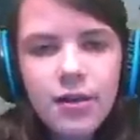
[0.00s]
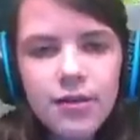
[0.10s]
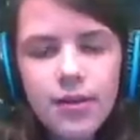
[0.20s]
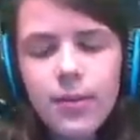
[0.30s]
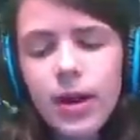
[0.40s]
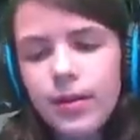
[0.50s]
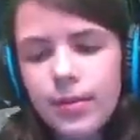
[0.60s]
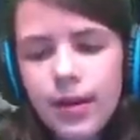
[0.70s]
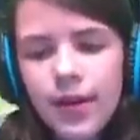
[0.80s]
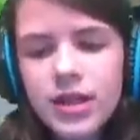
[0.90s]
Well,
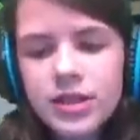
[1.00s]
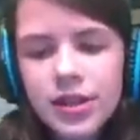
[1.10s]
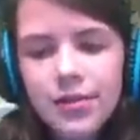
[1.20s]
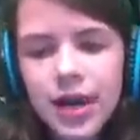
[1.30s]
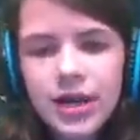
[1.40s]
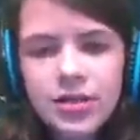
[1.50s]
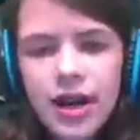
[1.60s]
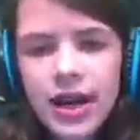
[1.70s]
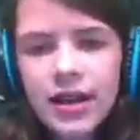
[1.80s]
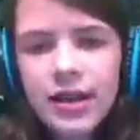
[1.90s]
eventually when I
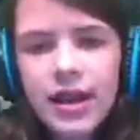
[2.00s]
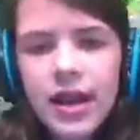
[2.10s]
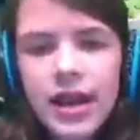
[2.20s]
try it, it